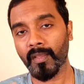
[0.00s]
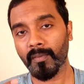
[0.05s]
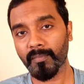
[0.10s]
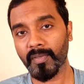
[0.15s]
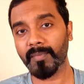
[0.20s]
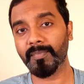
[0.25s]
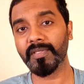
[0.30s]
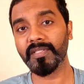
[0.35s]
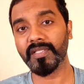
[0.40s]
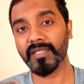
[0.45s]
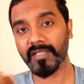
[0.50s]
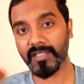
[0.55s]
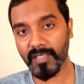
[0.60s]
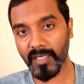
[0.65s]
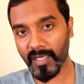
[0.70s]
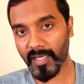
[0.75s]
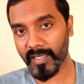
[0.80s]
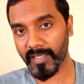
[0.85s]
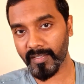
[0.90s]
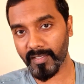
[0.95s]
Maybe the
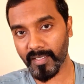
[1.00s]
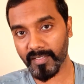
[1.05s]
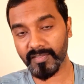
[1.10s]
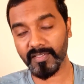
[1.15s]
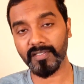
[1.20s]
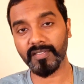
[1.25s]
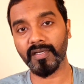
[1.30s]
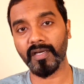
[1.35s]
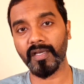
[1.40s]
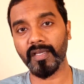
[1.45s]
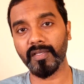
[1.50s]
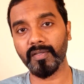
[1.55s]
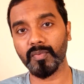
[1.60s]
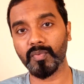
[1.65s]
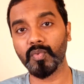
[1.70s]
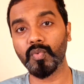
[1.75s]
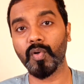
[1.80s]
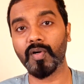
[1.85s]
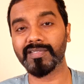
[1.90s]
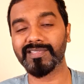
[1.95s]
guy, other guy
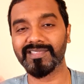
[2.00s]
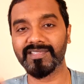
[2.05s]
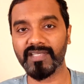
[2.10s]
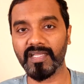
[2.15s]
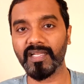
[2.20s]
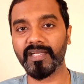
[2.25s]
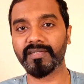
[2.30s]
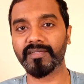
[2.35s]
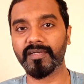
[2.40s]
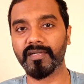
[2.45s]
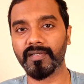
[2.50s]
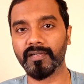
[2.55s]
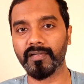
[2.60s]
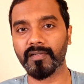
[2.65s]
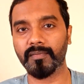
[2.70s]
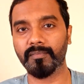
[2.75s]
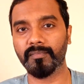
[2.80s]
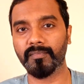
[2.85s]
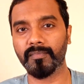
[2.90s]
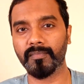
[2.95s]
who was selected
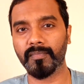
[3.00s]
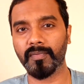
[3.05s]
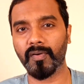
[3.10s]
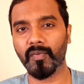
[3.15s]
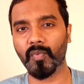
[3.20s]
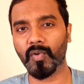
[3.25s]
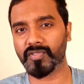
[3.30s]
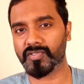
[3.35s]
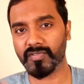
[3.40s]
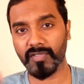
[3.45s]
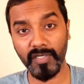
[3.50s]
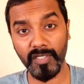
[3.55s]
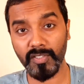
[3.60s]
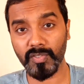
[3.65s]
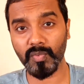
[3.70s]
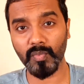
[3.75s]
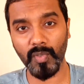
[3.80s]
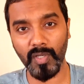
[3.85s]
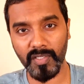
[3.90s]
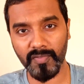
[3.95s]
um, was ready
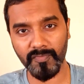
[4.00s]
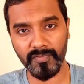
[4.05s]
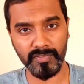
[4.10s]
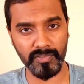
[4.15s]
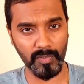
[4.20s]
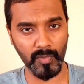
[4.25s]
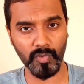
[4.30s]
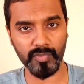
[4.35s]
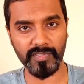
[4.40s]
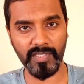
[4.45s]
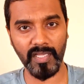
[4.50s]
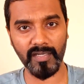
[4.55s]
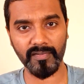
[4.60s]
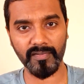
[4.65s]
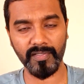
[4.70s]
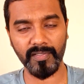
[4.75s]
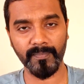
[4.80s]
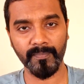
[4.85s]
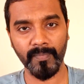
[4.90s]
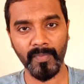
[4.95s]
to work with low
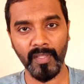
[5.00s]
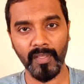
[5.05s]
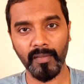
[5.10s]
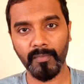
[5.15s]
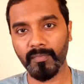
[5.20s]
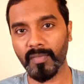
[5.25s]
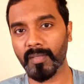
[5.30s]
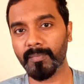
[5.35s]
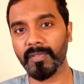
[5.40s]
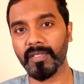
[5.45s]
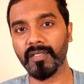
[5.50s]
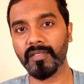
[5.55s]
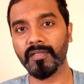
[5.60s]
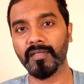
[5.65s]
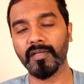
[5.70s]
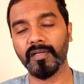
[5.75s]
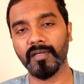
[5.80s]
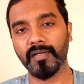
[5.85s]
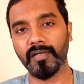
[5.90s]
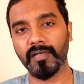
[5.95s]
salary.
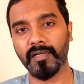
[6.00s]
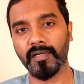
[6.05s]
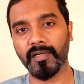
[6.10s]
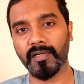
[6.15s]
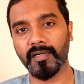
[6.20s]
Maybe uh,